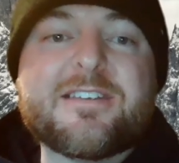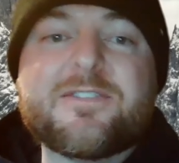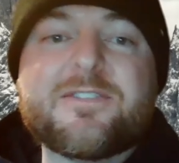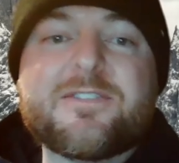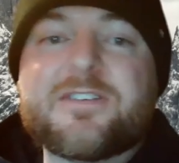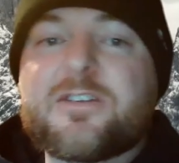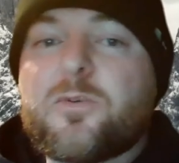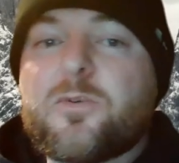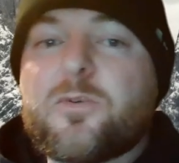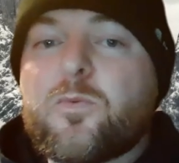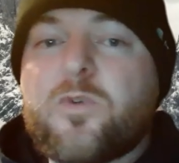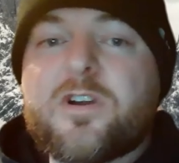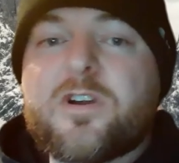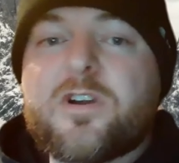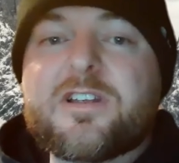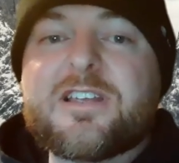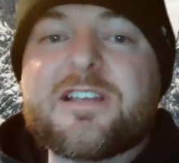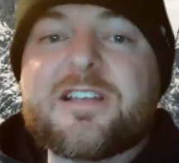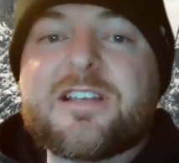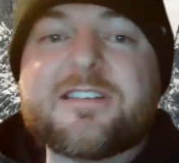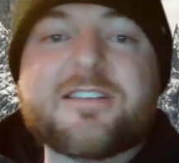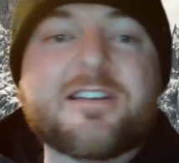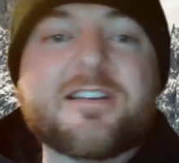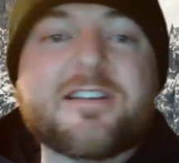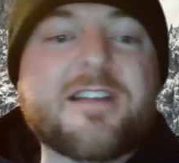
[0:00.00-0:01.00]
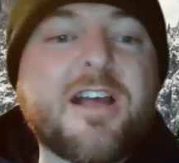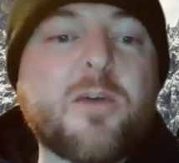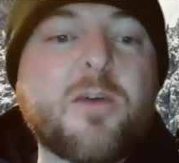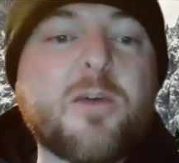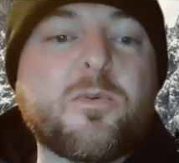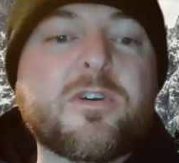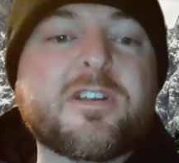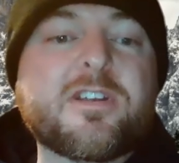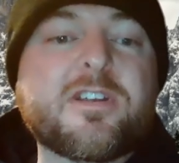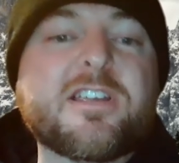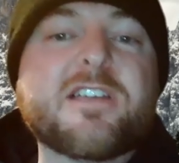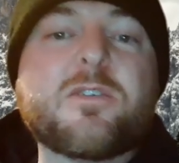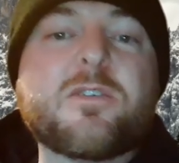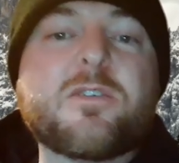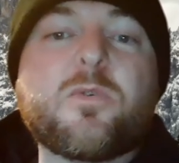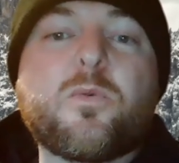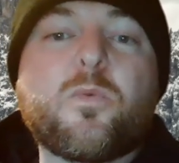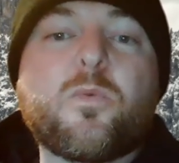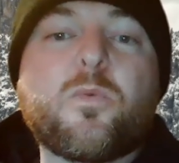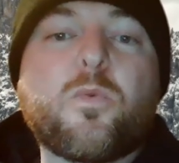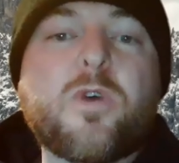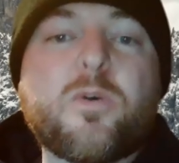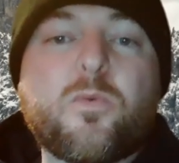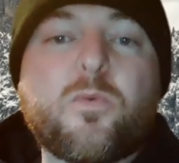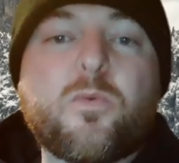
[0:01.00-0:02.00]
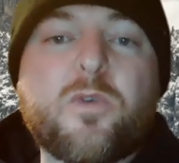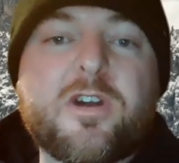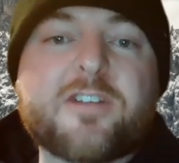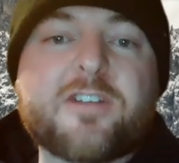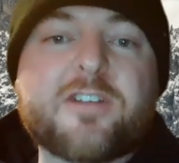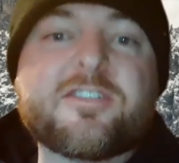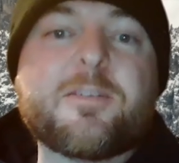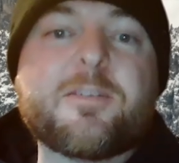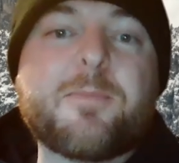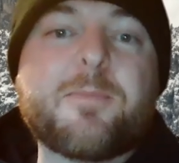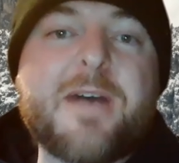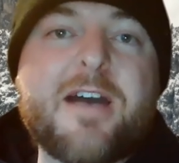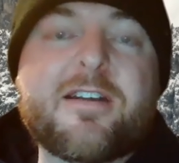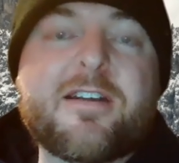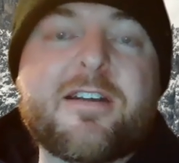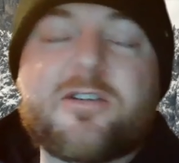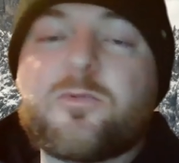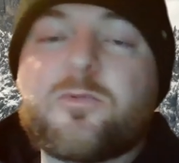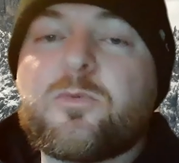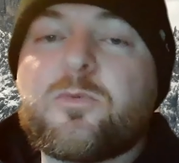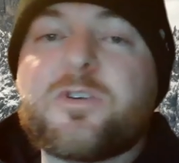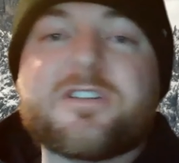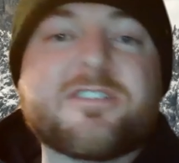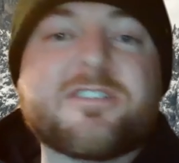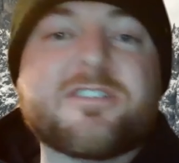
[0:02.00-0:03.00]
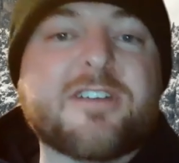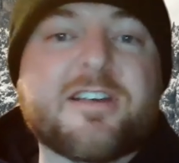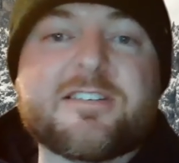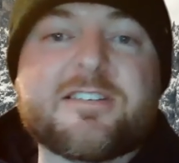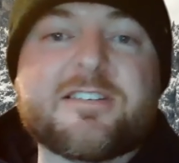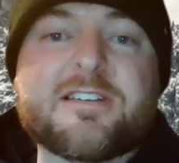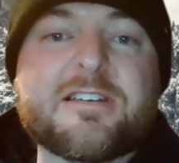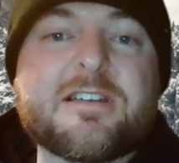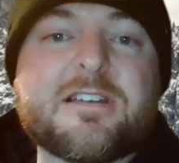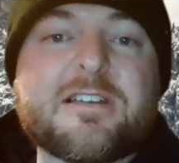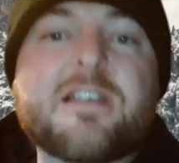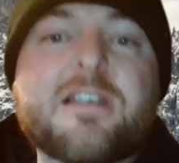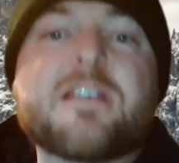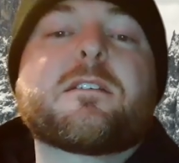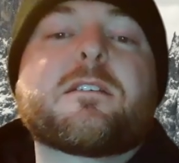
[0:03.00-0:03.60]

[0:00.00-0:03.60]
Is it working? Is it not working? What works about it? What doesn't?